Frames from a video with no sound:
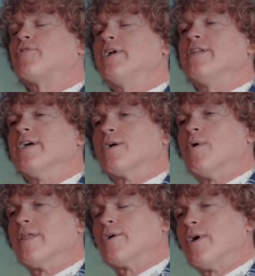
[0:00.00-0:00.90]
for anything
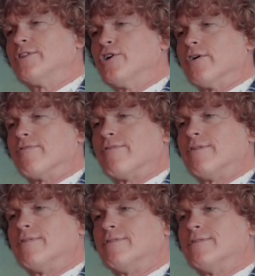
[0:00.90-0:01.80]
while they were on the earth
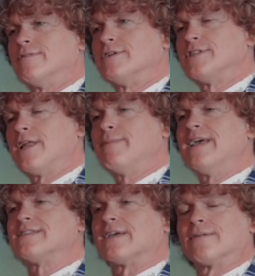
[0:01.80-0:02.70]
isn't that
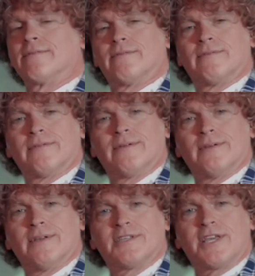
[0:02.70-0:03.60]
amazing
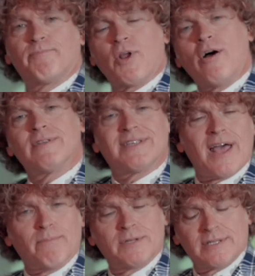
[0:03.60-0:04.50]
they skipped all the
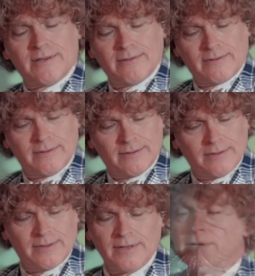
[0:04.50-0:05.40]
steps
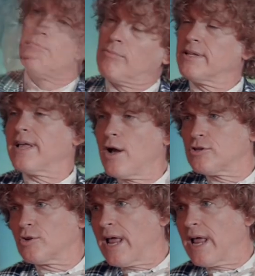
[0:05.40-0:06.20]
but they also